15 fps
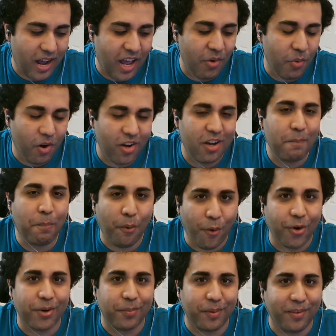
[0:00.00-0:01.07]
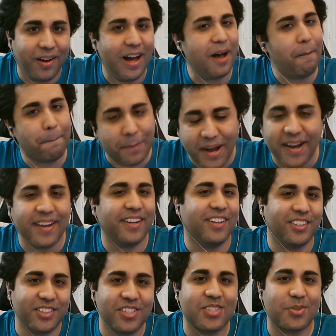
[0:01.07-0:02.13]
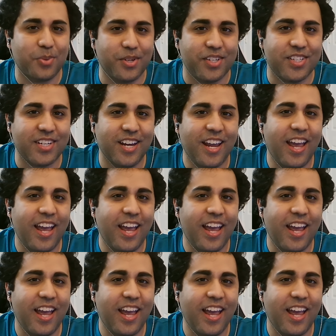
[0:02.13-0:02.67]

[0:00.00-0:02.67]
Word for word: I want it portable. I'll buy it on the Switch